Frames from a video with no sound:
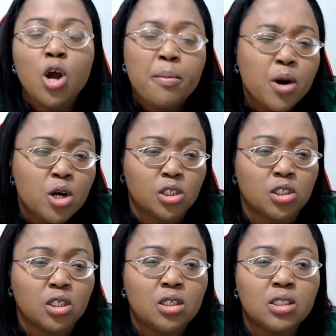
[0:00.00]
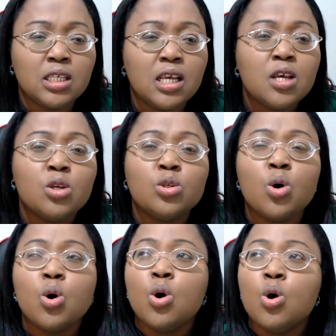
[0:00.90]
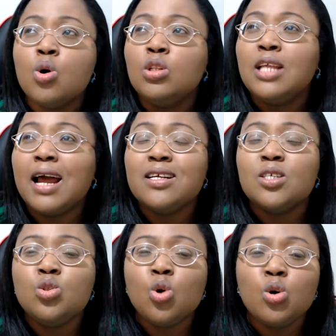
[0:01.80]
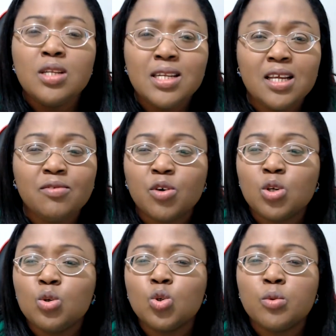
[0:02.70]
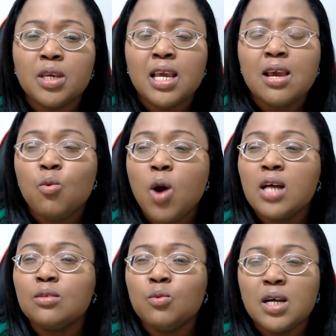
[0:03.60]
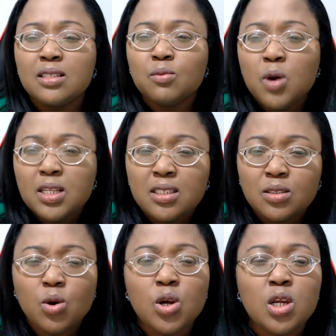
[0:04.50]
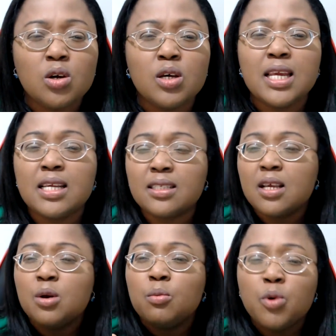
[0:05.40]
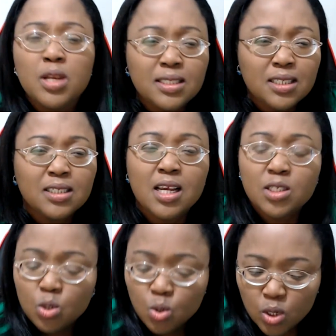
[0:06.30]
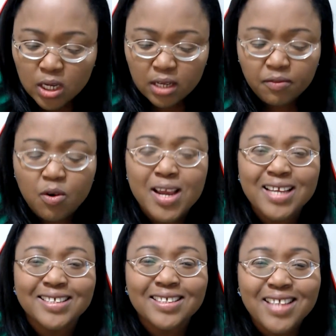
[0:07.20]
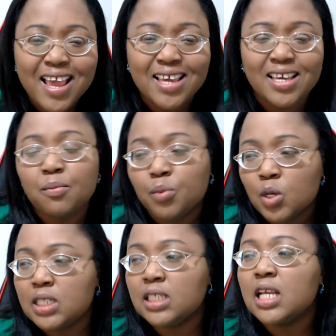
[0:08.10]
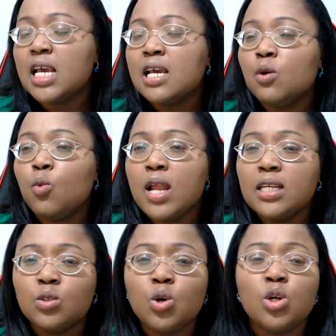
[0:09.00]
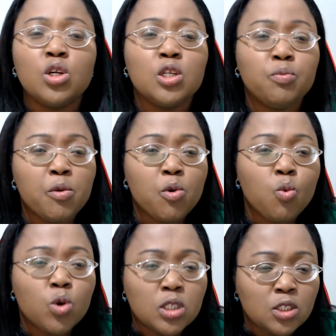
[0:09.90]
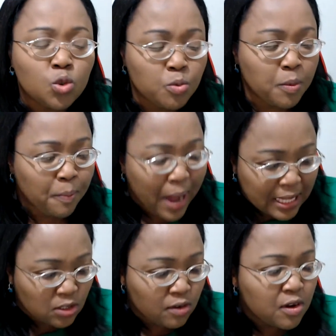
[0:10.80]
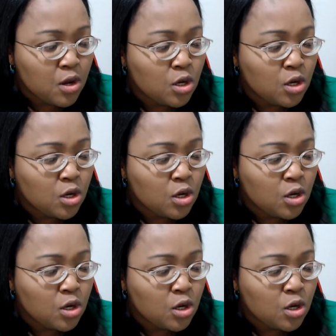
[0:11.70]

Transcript: not much, you see. So there is no need for you to be. What is going on is politicians looking for a stake in politics. What is going on is people wanting to be part of